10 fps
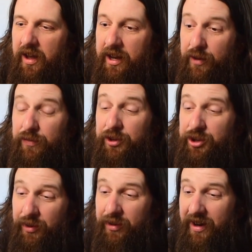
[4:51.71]
And if you
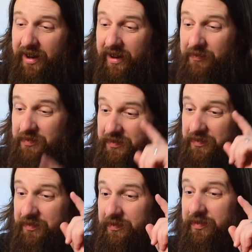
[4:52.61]
do it right,
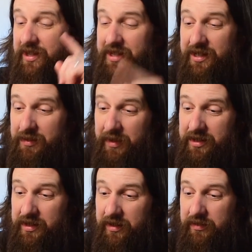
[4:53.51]
it tastes
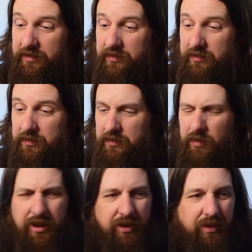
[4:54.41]
amazing.
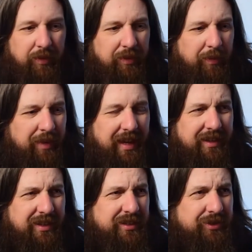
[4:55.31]
Wow, I'm making
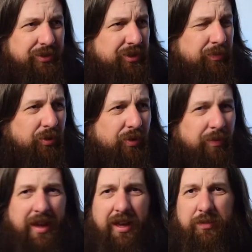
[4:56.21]
this into some
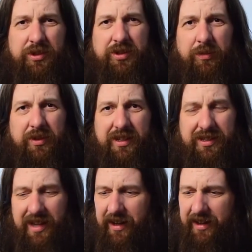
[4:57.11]
gourmet episode, but
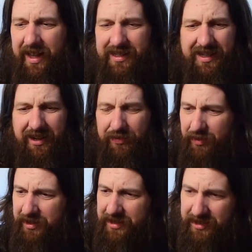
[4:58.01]
that's not even
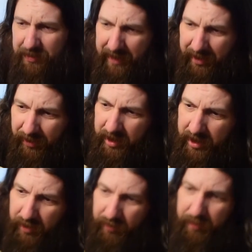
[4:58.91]
what this is about.
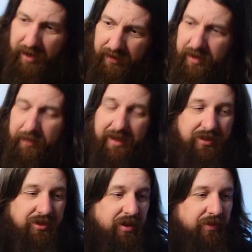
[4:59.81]
We're about ready to make
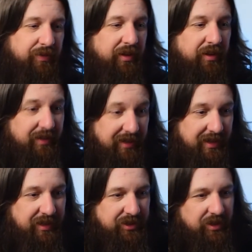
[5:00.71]
this coffee
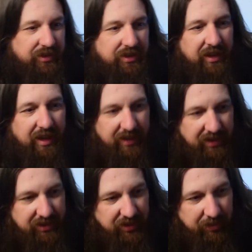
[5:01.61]
disgusting, kind of
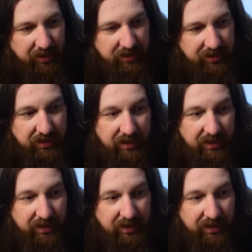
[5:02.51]
like Starbucks.